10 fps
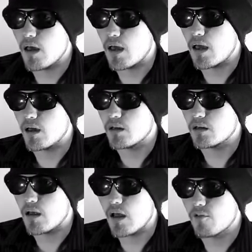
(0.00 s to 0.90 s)

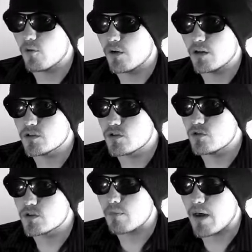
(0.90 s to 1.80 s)
and everyone else
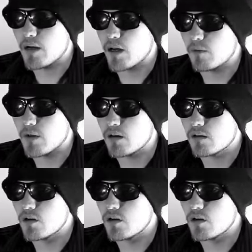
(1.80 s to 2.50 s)
who's depending on me.